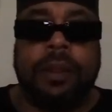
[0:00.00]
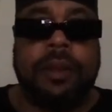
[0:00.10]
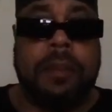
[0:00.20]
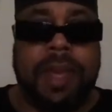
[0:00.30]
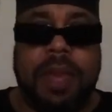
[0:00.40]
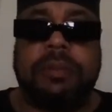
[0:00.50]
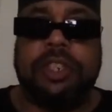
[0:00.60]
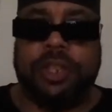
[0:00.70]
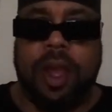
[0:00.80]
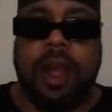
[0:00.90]
the man was
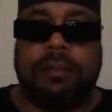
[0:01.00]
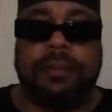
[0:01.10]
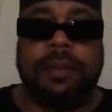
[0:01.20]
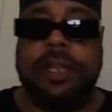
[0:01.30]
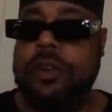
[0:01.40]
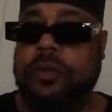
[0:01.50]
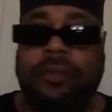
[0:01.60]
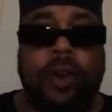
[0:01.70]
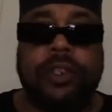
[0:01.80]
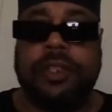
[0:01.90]
sharp. He knew
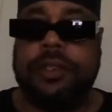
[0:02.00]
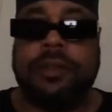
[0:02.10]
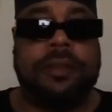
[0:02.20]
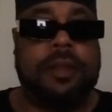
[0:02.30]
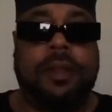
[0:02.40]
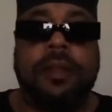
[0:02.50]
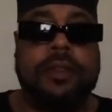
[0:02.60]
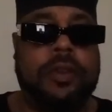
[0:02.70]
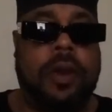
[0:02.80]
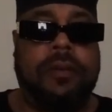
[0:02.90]
verses,
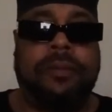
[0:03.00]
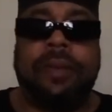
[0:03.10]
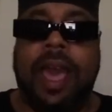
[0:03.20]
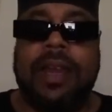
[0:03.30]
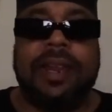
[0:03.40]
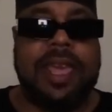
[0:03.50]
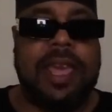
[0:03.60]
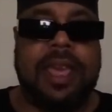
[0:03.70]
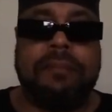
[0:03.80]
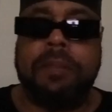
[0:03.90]
you know, out of the
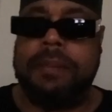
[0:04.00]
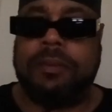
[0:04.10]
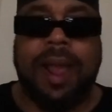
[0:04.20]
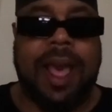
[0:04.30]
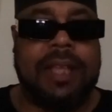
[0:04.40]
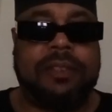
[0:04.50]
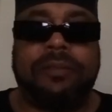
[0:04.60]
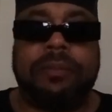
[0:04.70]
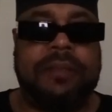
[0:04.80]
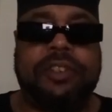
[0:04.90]
head and memorized
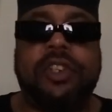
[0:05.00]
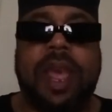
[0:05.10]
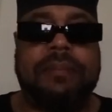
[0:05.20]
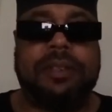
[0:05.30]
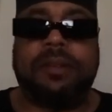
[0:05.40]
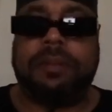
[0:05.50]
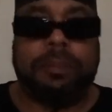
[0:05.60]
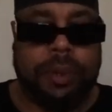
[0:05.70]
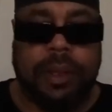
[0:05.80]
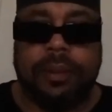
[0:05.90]
from different chapters of the
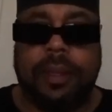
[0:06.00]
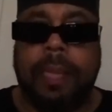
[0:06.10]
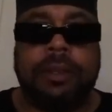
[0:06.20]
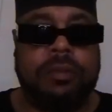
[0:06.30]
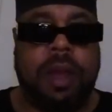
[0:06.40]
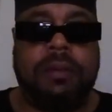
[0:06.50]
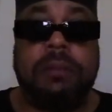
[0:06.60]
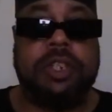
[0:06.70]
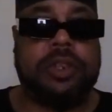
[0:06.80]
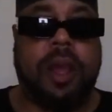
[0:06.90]
book. You know, he
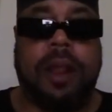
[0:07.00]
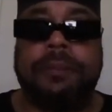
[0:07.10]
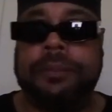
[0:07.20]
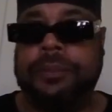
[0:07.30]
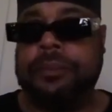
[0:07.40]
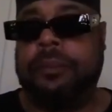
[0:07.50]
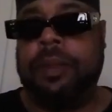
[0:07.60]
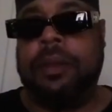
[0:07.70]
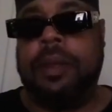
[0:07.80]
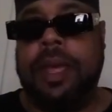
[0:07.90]
was sharp.
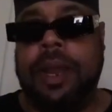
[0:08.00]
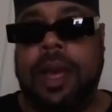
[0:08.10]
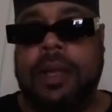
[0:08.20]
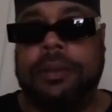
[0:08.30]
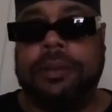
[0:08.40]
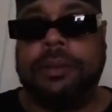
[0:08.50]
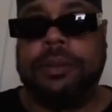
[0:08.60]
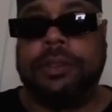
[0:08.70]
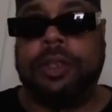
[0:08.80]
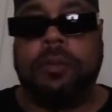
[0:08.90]
And
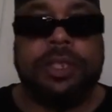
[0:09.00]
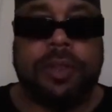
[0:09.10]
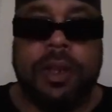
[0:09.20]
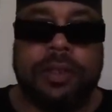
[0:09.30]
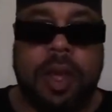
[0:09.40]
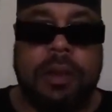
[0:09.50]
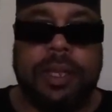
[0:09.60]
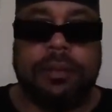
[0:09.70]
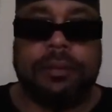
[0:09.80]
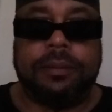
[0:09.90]
so we started
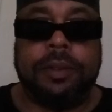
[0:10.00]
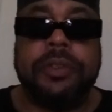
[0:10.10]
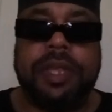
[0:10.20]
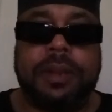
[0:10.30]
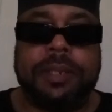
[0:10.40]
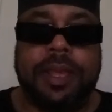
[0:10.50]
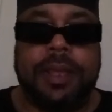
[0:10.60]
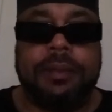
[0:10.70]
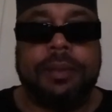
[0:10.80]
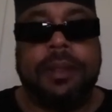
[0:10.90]
talking. You see what I'm
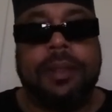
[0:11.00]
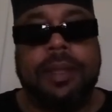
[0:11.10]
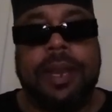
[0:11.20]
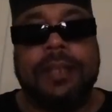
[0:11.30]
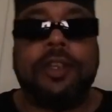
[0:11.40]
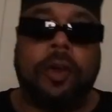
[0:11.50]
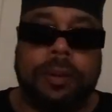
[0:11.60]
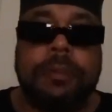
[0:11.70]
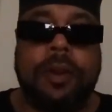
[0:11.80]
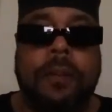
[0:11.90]
saying? And I told
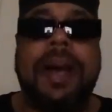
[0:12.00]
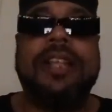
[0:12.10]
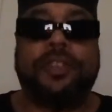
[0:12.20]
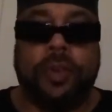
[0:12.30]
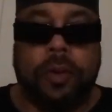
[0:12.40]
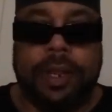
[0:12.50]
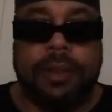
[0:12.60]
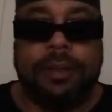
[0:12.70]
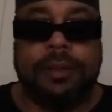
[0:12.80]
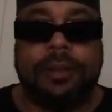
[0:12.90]
him, you know, my story
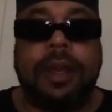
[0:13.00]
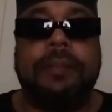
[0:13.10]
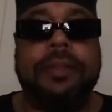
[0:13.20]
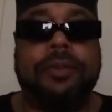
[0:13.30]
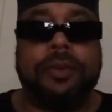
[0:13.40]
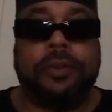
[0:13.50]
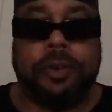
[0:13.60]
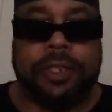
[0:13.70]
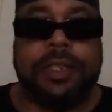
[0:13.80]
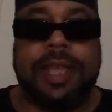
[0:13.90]
coming through
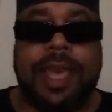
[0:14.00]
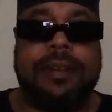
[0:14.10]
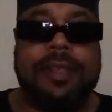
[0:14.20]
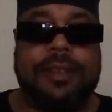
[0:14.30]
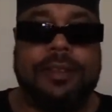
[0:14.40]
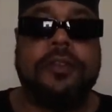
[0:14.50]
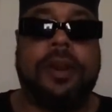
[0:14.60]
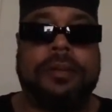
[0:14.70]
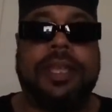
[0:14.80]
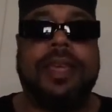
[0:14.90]
Christianity, you know
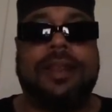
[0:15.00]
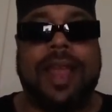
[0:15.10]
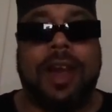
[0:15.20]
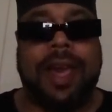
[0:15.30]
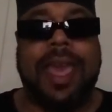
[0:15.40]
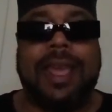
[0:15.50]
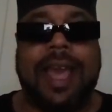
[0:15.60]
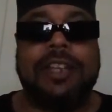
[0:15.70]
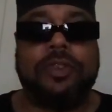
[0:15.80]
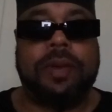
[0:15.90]
what I'm saying, and how I had
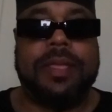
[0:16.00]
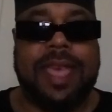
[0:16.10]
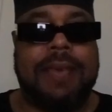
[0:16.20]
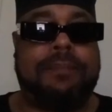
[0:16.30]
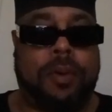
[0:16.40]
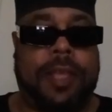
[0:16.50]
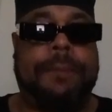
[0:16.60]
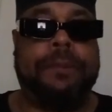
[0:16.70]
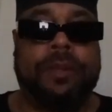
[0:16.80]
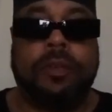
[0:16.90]
got to at that point,
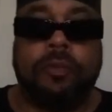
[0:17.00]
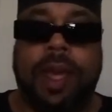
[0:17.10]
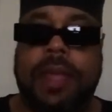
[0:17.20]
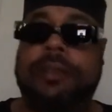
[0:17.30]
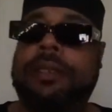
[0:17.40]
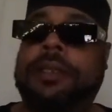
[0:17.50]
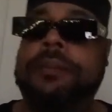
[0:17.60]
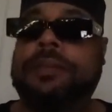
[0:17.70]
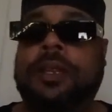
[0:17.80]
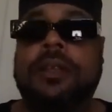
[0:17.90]
right?
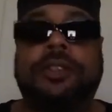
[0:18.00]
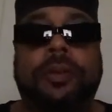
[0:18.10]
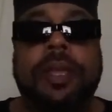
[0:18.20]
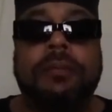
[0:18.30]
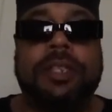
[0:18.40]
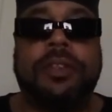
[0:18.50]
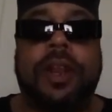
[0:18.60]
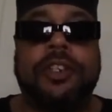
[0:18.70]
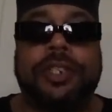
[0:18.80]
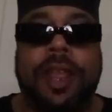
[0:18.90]
So then we
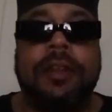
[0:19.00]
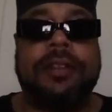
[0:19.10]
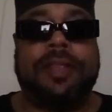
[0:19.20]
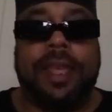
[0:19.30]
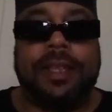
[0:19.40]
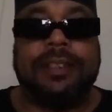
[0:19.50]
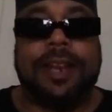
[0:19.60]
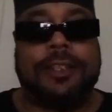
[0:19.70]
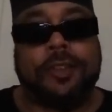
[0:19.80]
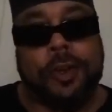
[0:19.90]
started sharing things,
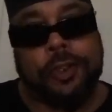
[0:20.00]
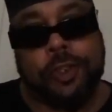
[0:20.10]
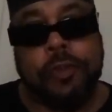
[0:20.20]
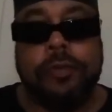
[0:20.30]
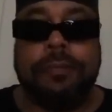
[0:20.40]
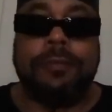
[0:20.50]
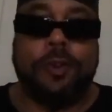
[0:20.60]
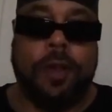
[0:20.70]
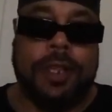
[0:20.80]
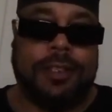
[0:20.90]
and I started shooting
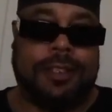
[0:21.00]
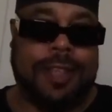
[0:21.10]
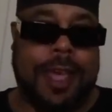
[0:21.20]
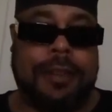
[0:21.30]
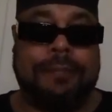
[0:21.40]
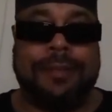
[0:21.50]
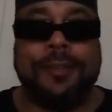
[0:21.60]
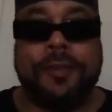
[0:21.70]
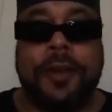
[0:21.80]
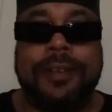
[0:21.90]
questions at him,
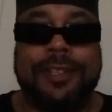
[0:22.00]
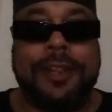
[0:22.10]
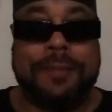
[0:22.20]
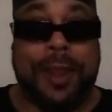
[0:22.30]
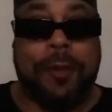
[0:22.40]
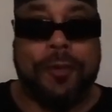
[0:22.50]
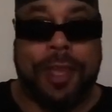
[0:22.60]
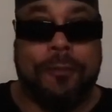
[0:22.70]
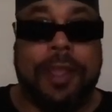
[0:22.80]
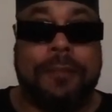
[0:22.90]
you know, and then he'd be like,
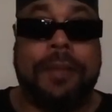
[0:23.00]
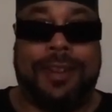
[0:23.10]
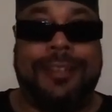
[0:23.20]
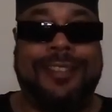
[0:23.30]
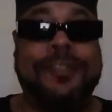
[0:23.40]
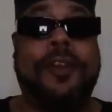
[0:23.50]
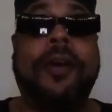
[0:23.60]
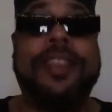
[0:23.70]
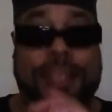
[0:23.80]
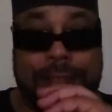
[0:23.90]
okay, wait a minute, you know,
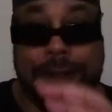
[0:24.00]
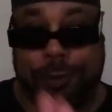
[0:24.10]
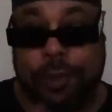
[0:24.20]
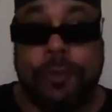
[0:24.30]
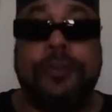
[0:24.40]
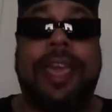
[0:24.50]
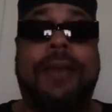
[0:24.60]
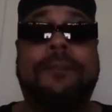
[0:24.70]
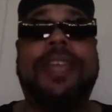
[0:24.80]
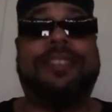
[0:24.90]
and then he'll shoot
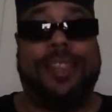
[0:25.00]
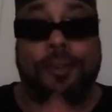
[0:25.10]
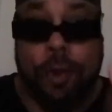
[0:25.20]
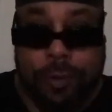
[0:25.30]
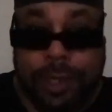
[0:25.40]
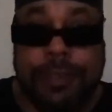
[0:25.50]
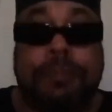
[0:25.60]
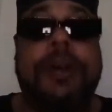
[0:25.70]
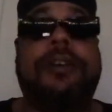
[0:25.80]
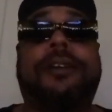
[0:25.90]
at me, and then he'll go get his
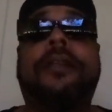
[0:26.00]
book,